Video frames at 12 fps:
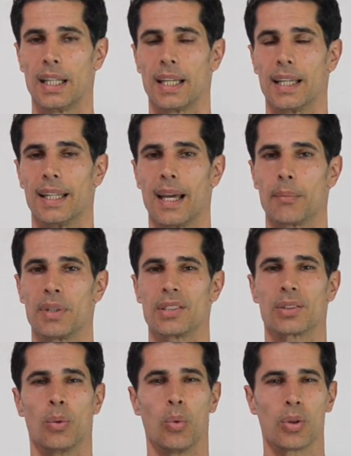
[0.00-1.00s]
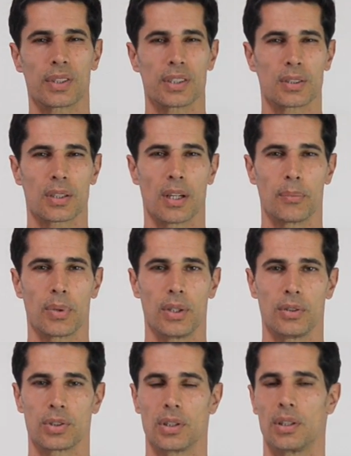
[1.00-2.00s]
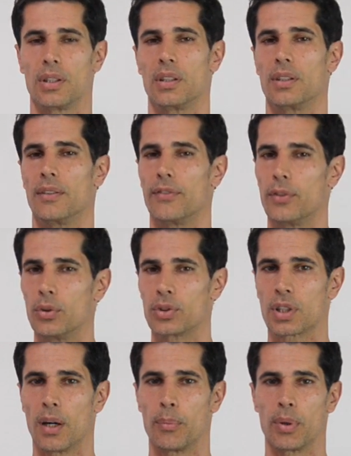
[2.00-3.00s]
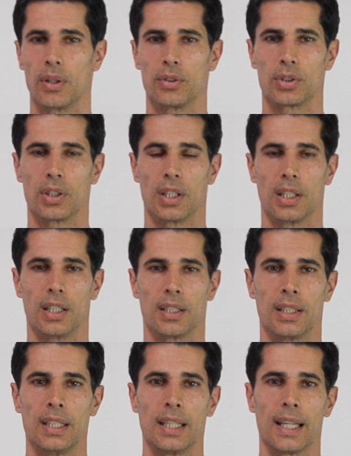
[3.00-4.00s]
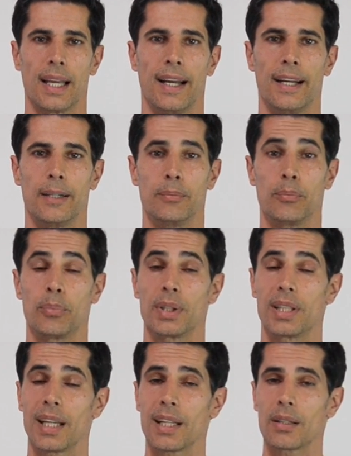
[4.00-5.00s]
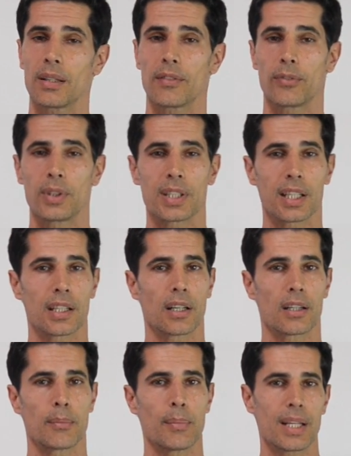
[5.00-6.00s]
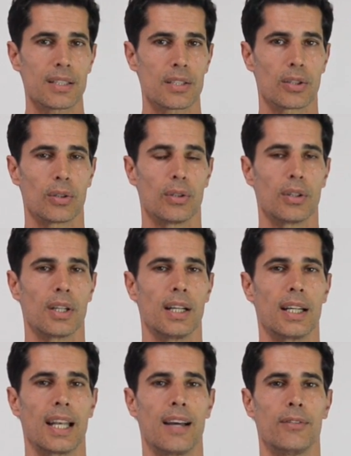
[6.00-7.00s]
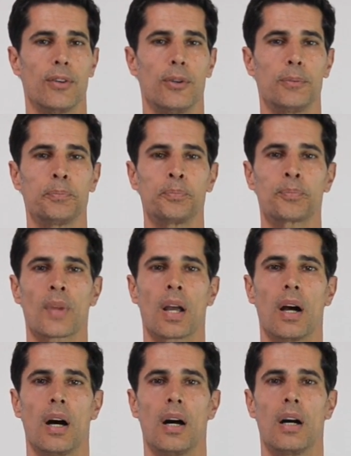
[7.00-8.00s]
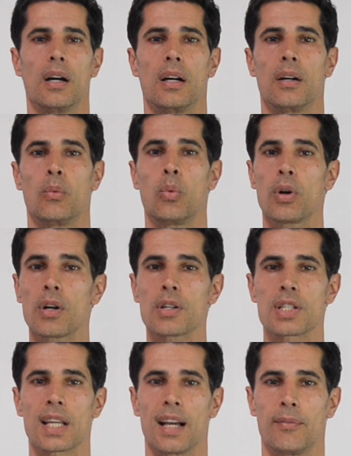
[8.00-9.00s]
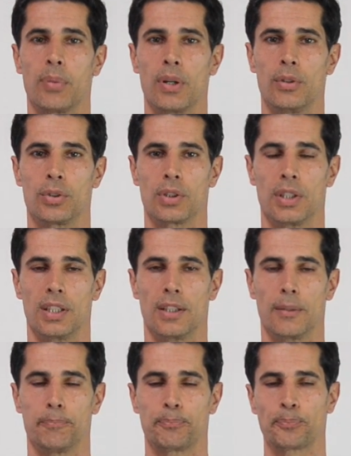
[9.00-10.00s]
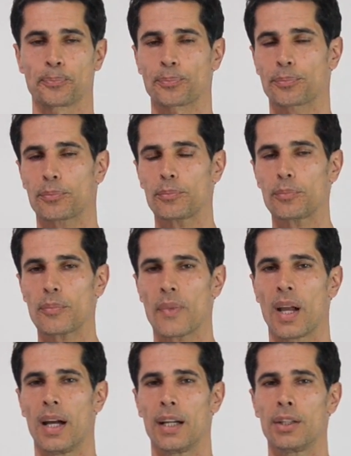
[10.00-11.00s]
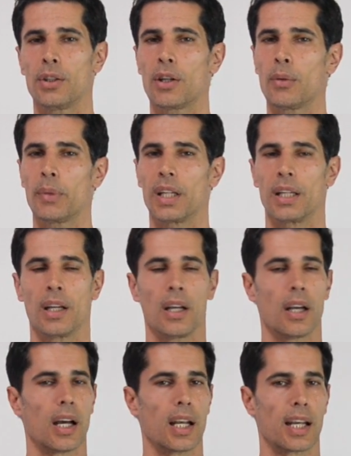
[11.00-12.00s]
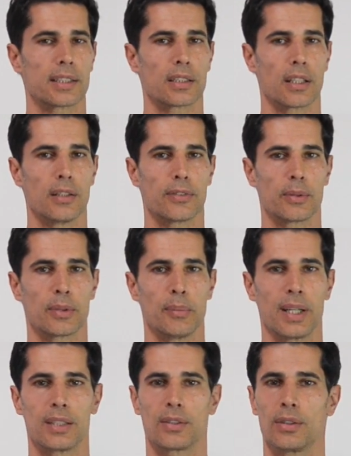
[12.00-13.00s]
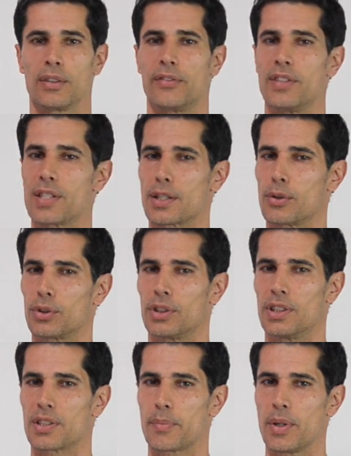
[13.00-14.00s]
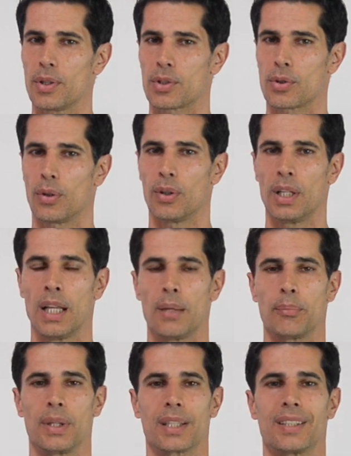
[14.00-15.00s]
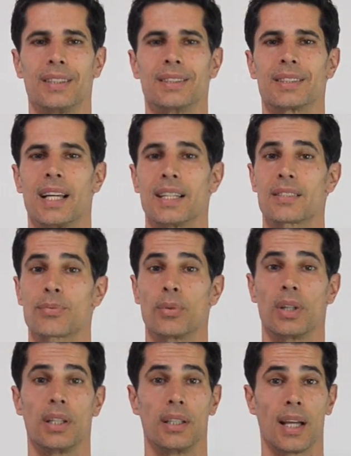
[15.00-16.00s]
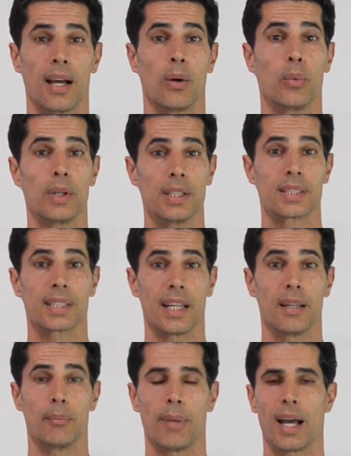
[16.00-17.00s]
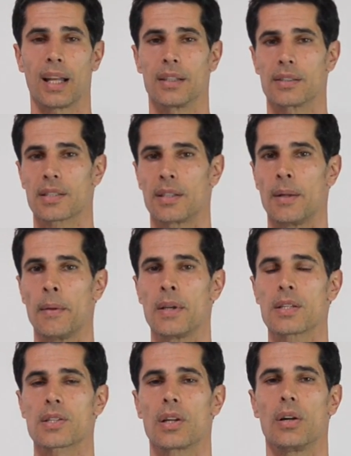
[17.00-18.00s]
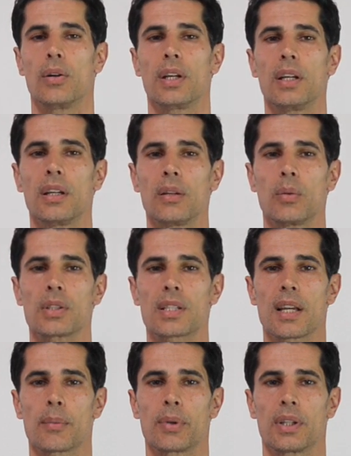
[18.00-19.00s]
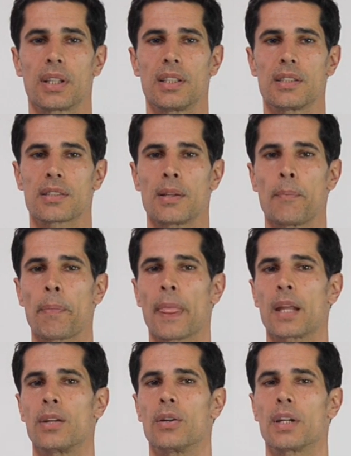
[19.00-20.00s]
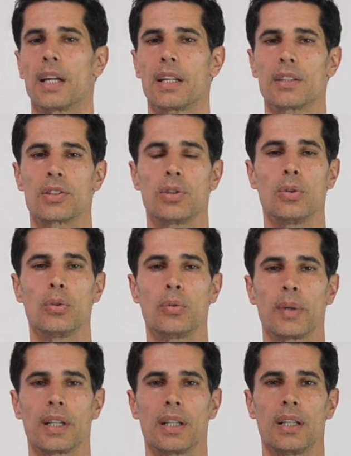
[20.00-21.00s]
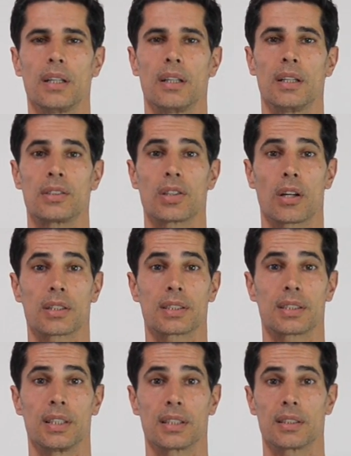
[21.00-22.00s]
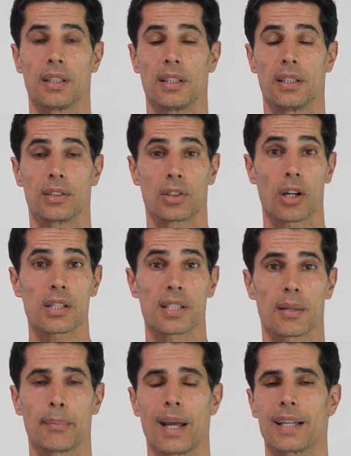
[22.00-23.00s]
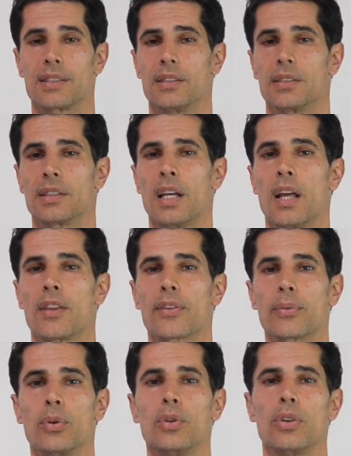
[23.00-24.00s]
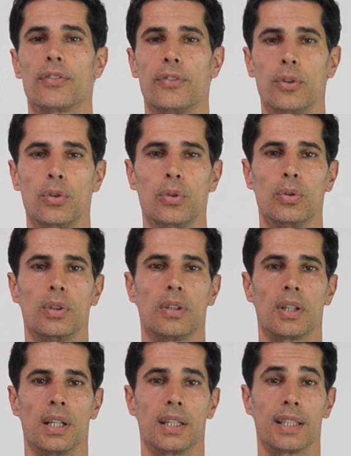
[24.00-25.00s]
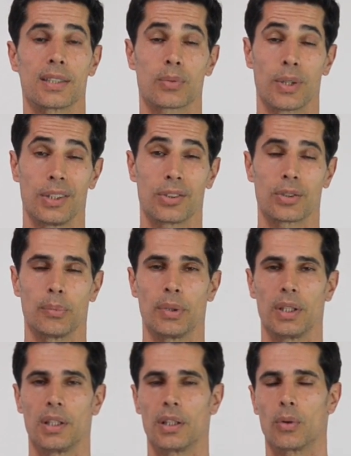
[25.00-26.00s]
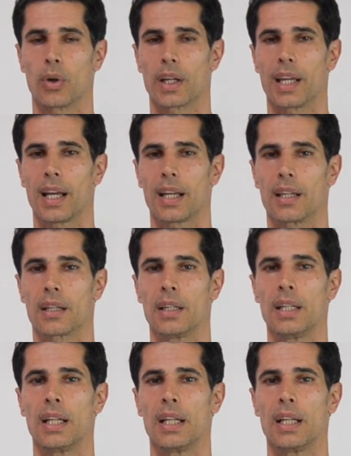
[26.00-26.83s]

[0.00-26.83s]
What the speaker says: And that means the water's got pollution in it, the food's got pollution in it. But then if we take it on a mental level, our words have pollution in them. You know me, I like to go from the mental, the physical to the spiritual because that's really how we stay in balance. So here what's happening is you're getting too many toxic matters through your food. That's why you should be eating organic.